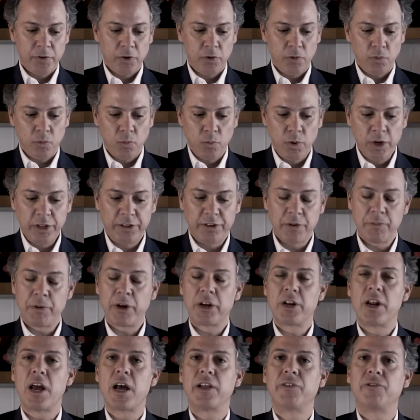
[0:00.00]
We
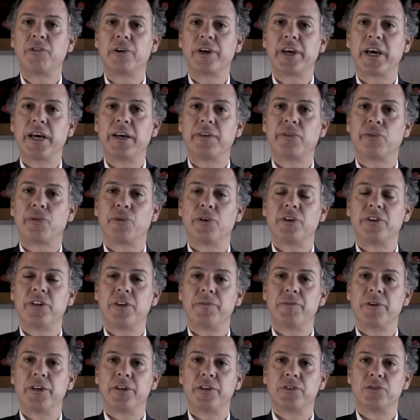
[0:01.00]
typically advocate 30
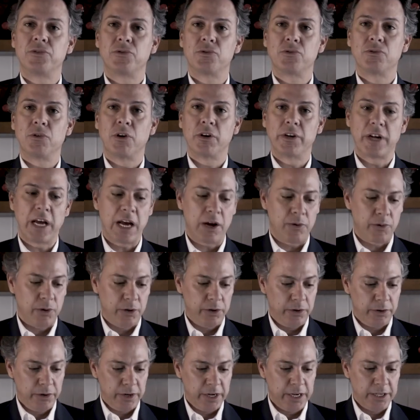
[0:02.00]
minutes to an
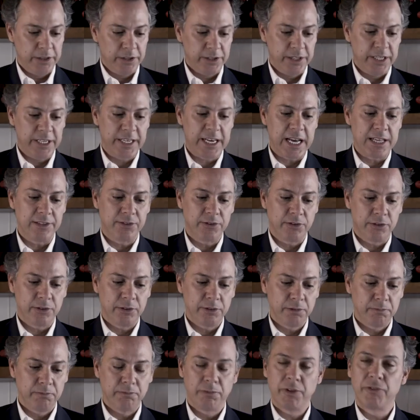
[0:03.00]
hour in the decanter
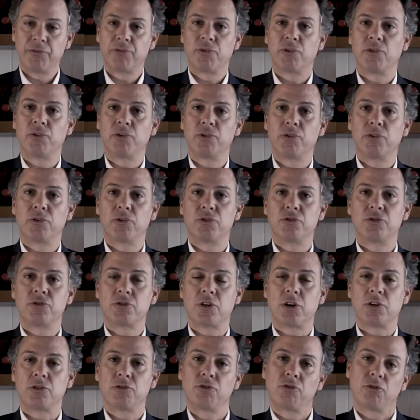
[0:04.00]
before you could
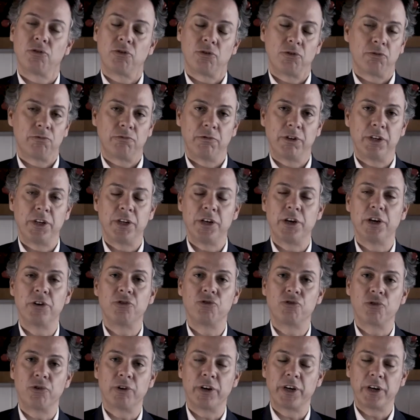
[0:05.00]
start really
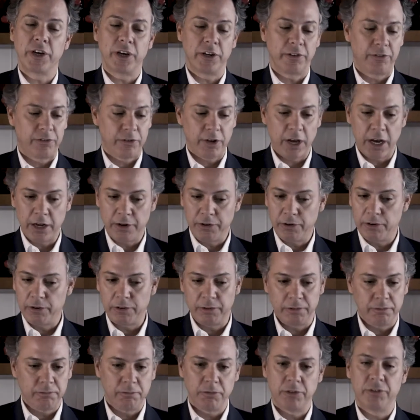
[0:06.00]
enjoying it at
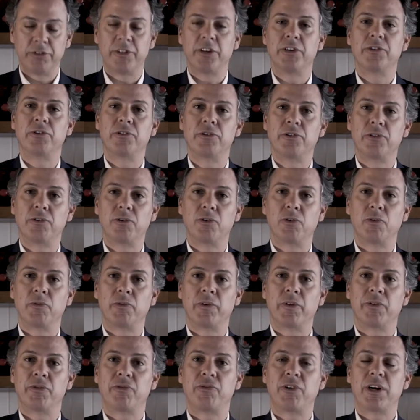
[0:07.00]
a dinner or
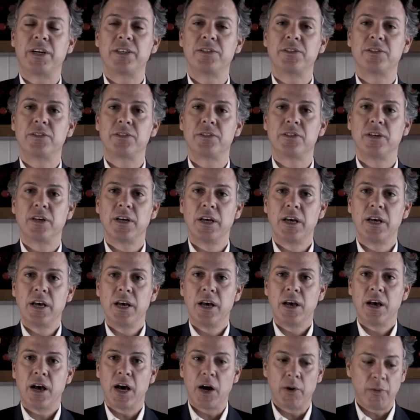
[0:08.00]
with friends.
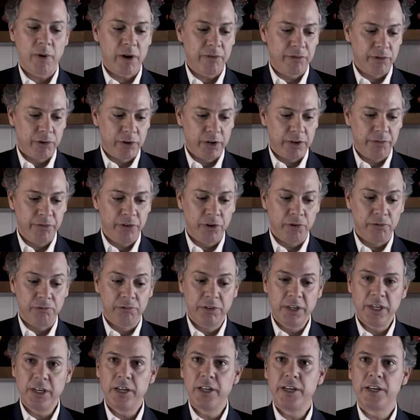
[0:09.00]
However, if you're
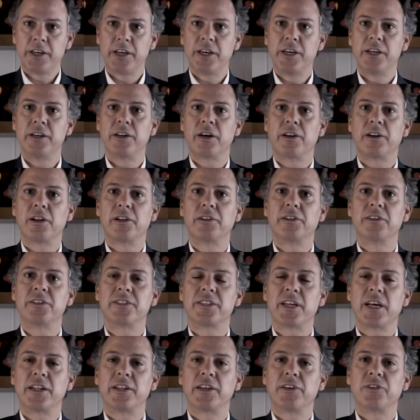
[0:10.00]
really keen on
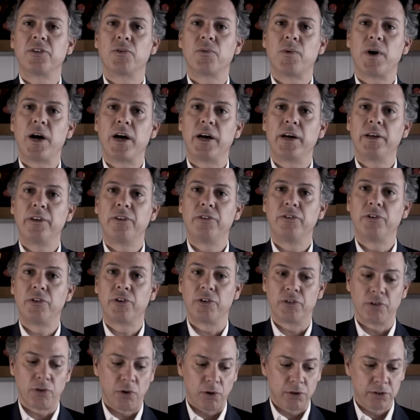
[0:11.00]
understanding the wine, you
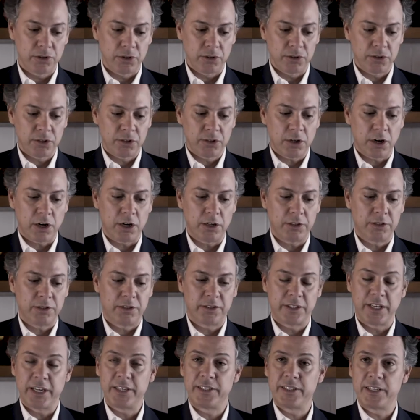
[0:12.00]
can also start
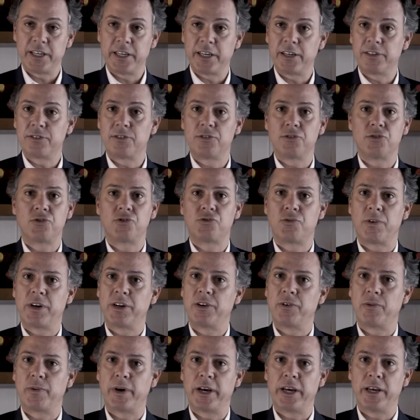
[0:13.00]
tasting it straight
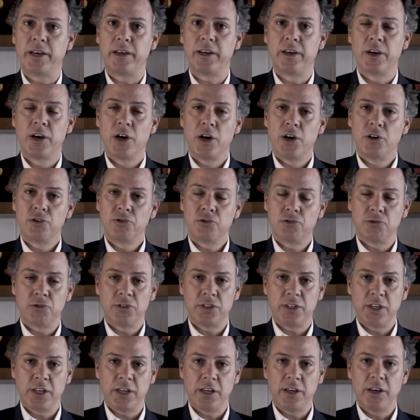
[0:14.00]
away to
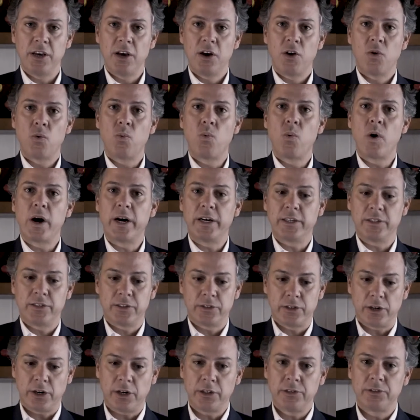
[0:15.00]
see where it
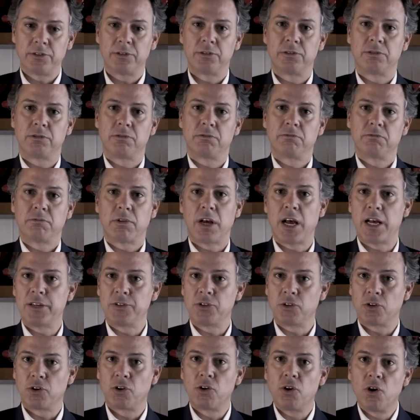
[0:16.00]
starts as
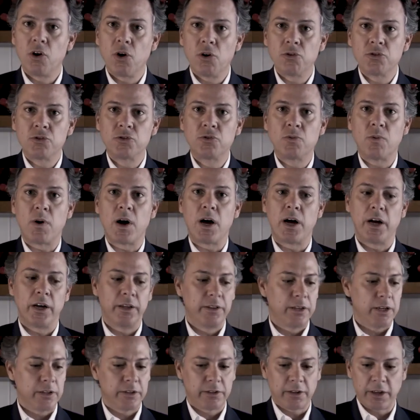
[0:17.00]
a closed wine
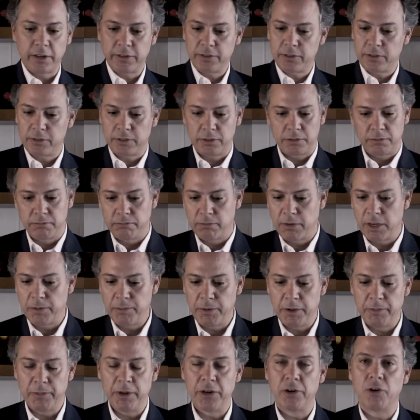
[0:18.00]
that has
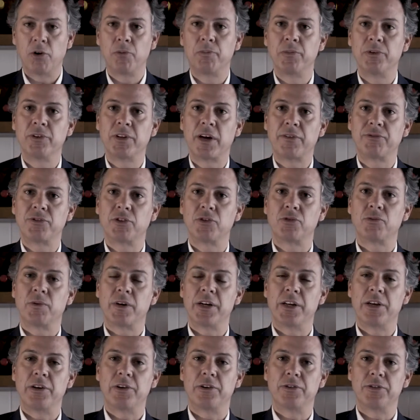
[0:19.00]
maybe been opened after
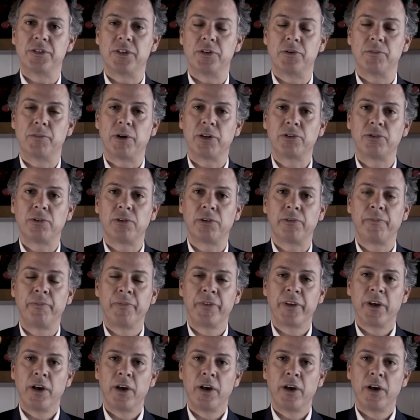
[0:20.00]
20 years in a bottle,